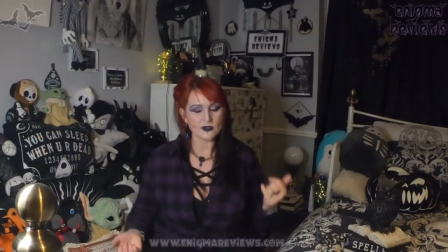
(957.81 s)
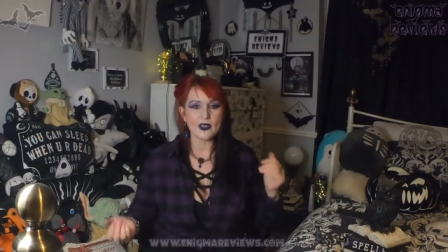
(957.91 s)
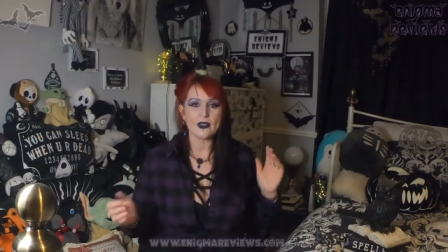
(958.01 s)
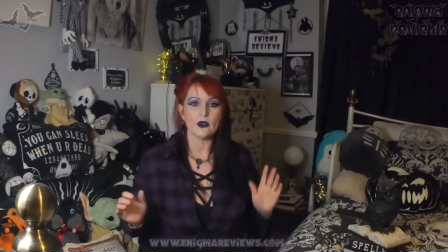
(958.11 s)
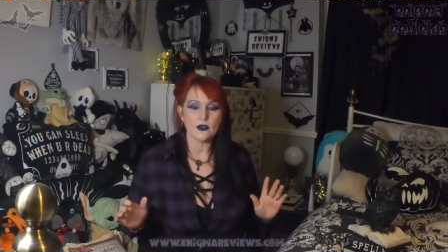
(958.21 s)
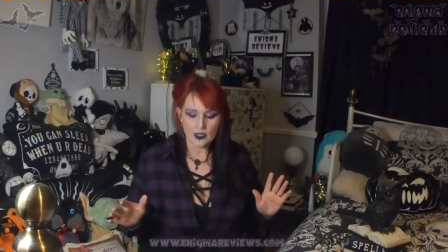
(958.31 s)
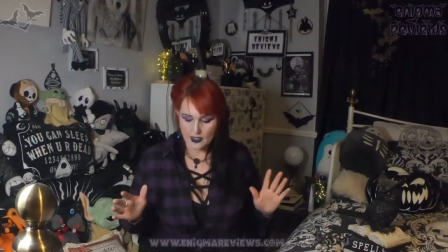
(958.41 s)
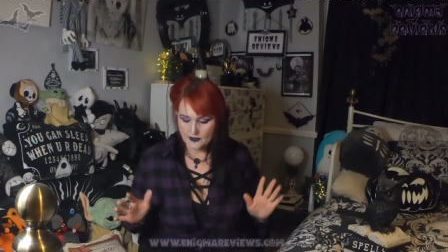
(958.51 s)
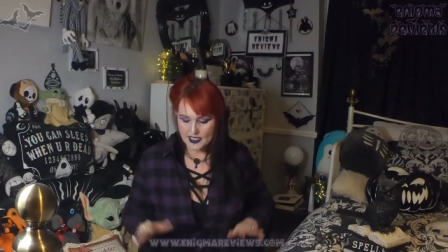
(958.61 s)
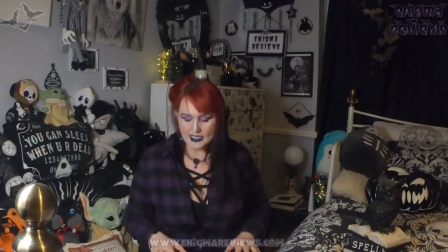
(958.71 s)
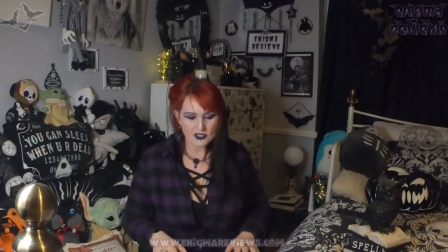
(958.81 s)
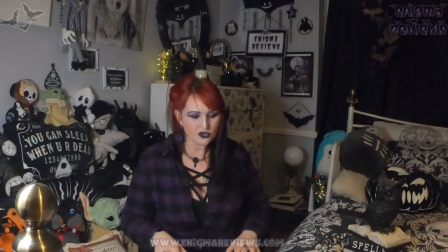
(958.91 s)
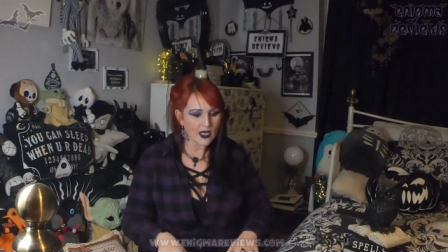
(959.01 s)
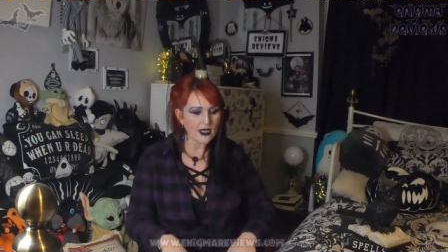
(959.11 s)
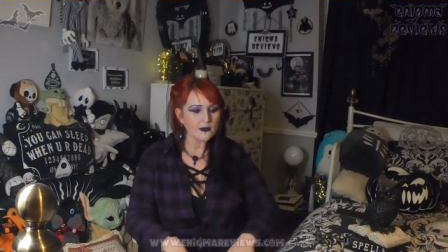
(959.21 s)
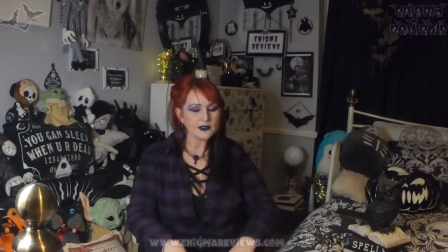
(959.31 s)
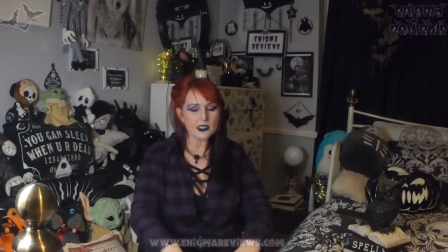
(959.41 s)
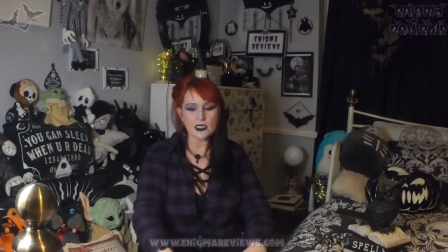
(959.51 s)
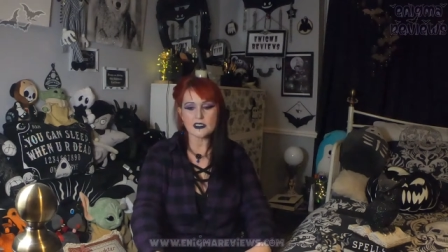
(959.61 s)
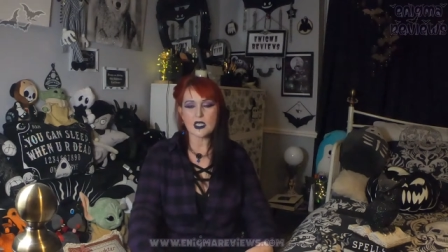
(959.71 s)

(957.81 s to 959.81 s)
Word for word: So I got these trousers.